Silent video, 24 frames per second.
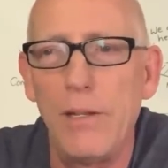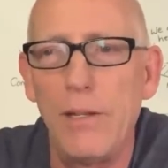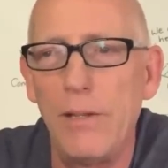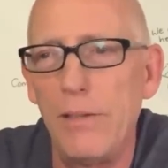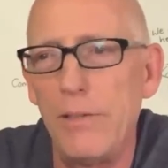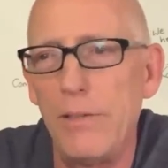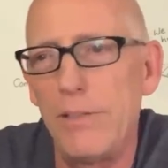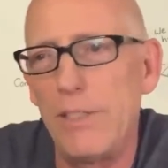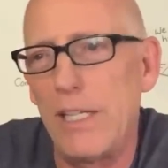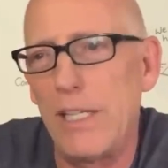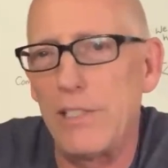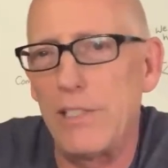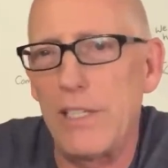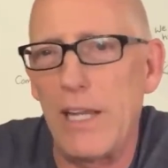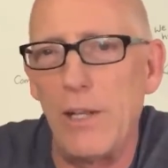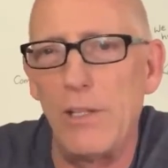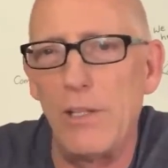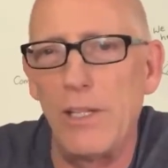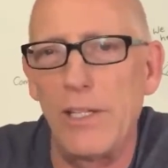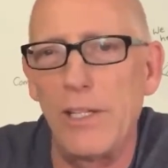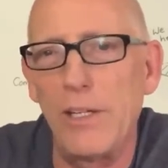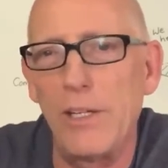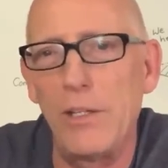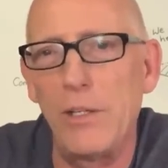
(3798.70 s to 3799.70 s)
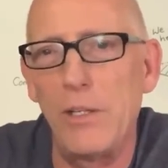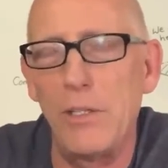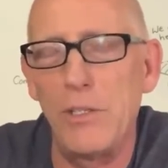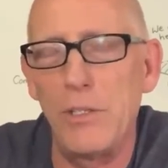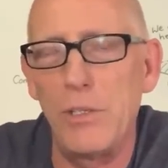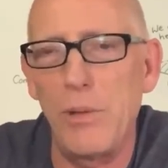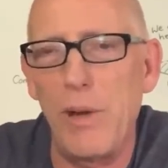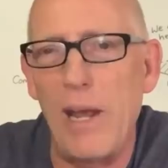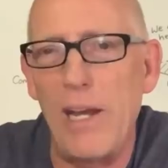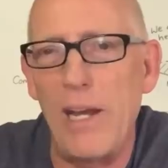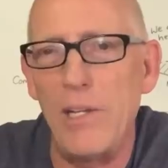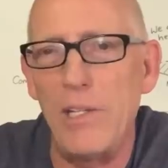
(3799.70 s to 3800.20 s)
Does that sound like a good
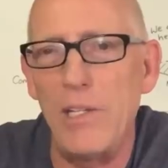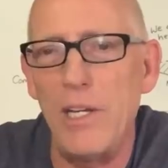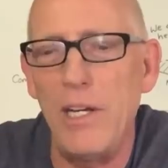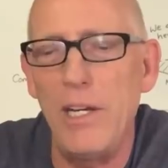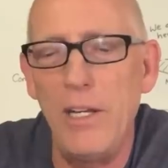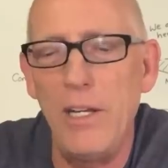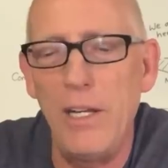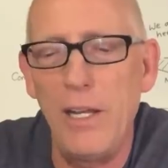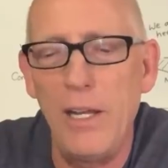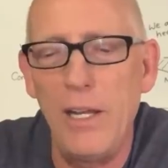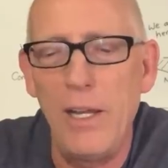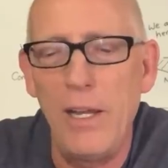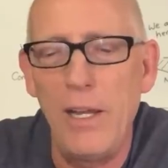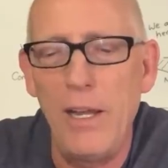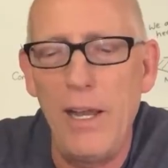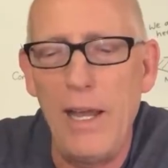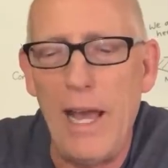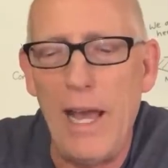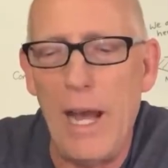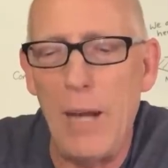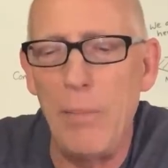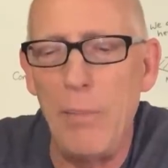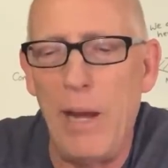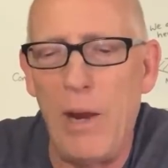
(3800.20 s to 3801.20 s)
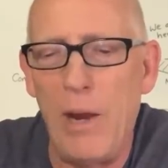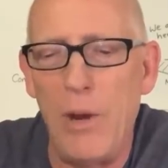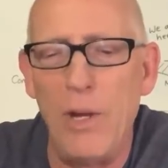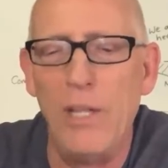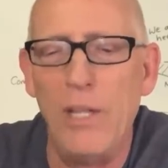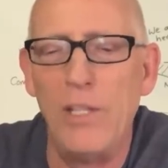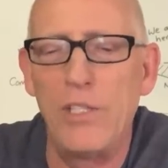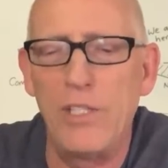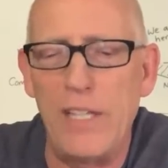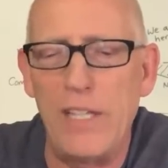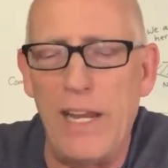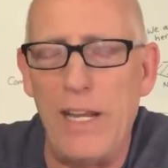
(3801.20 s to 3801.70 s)
strategy? How about
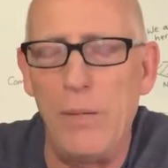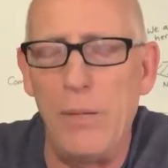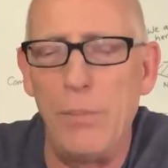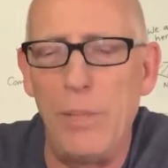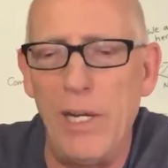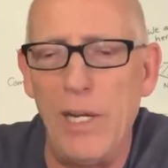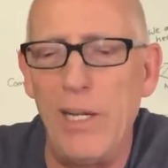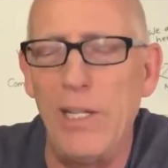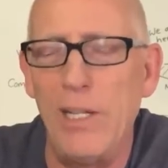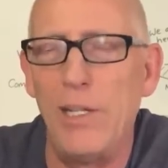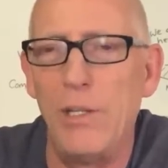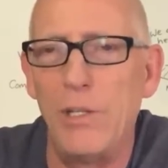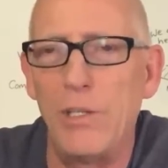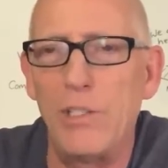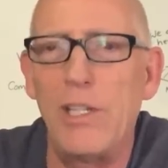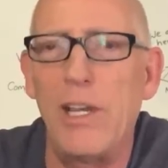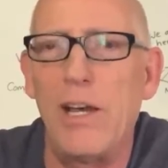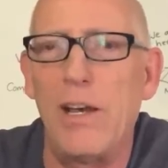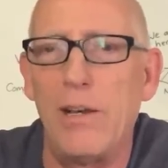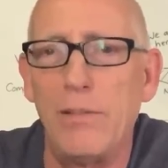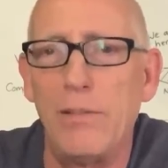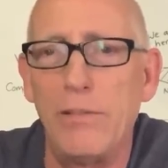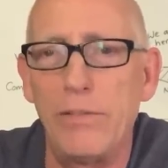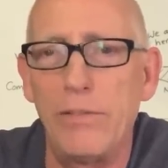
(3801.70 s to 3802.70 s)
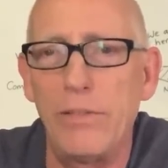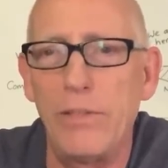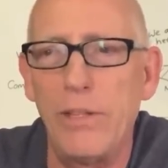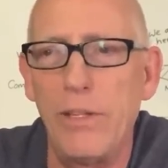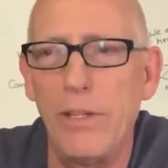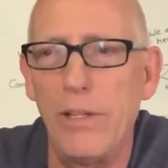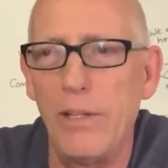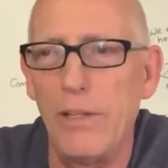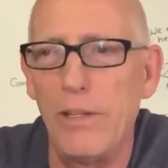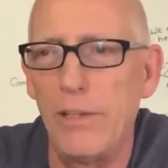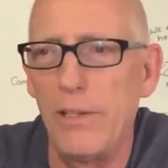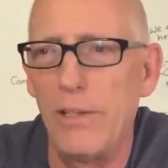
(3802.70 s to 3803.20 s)
instead of being yourself,
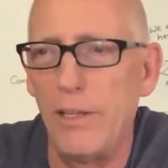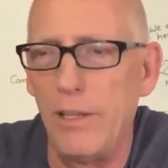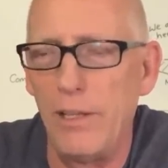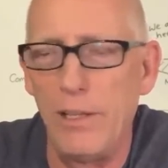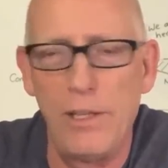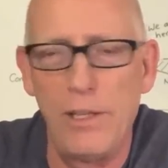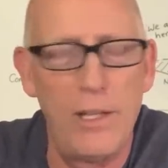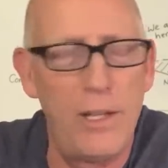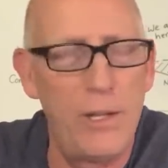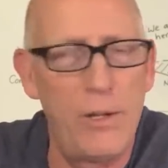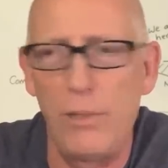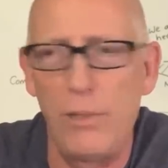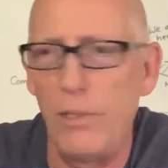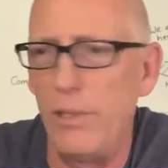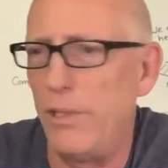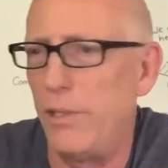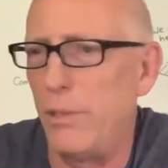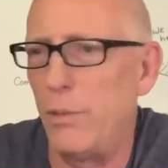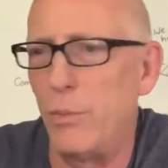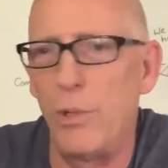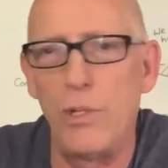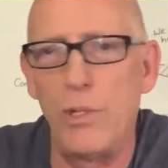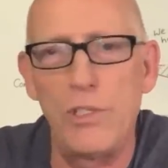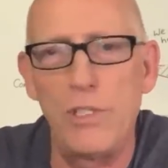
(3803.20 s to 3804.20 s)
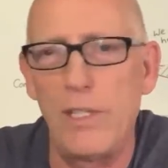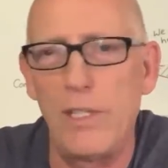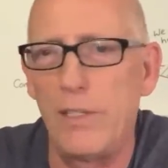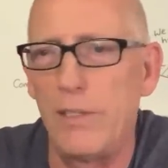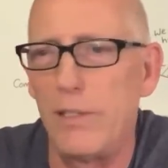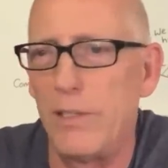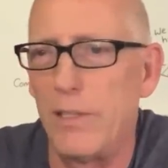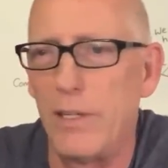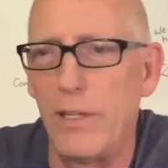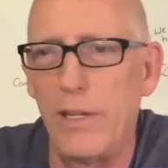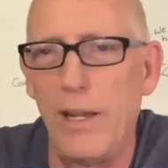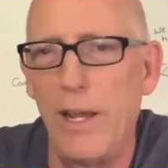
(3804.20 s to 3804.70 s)
literally the worst
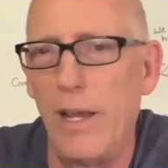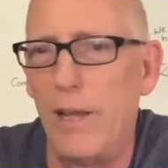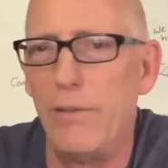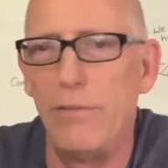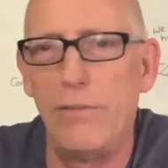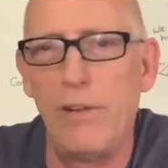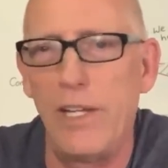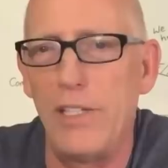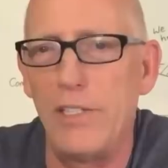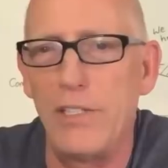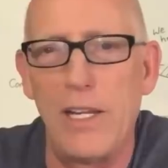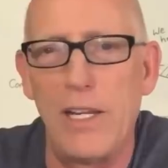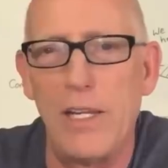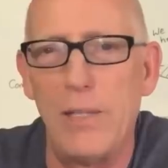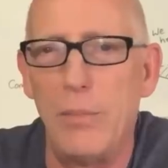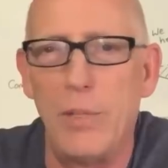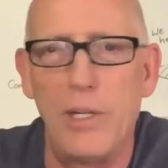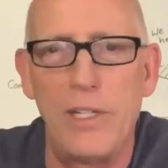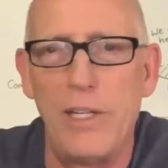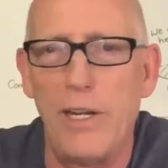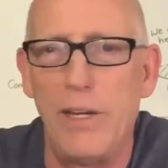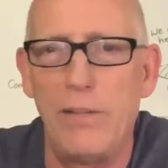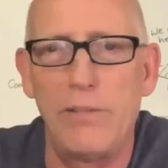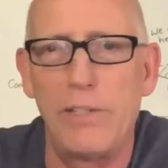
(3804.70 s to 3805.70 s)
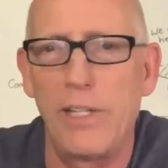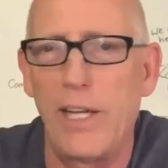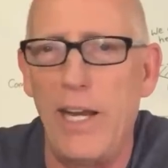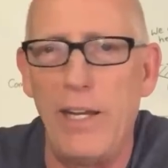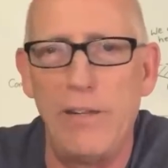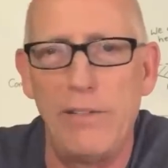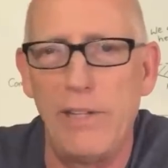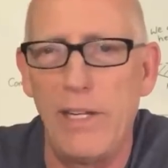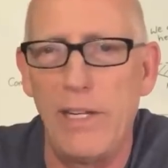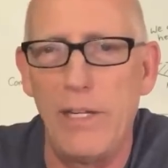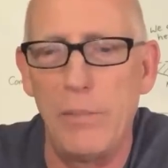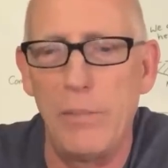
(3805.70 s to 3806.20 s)
advice anybody ever
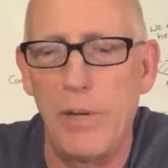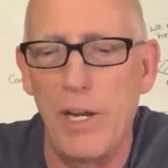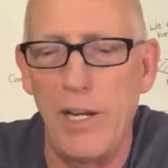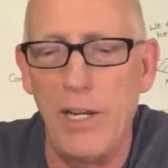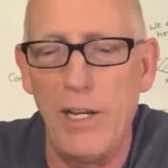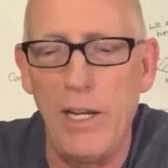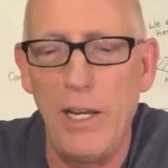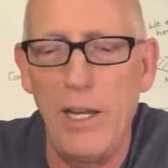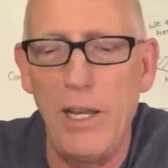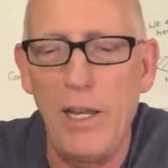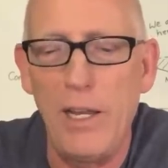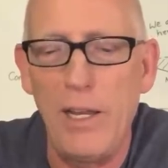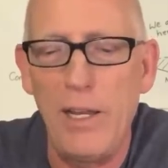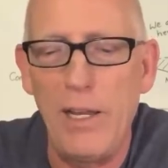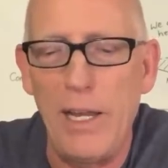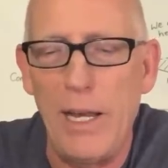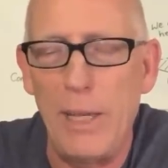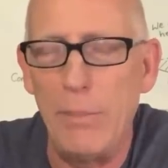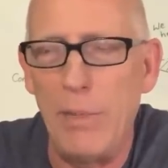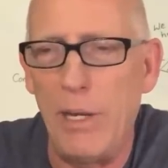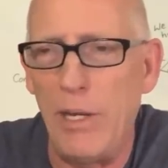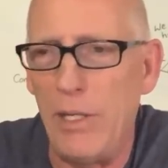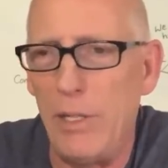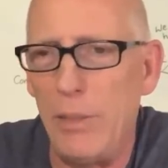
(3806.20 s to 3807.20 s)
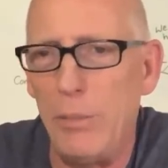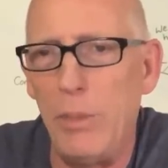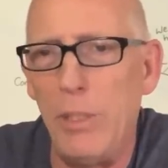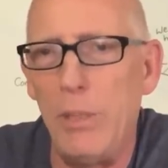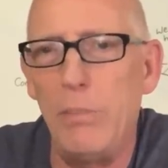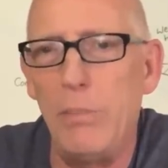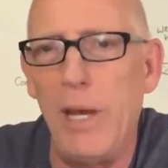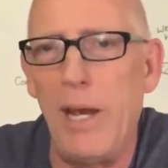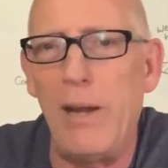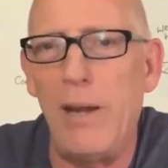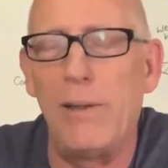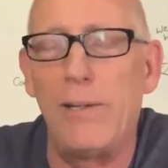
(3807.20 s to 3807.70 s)
gave anybody, how about you be
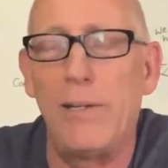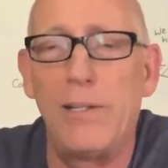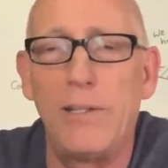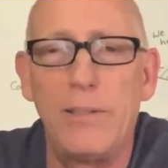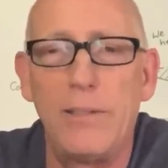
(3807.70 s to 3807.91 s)
better?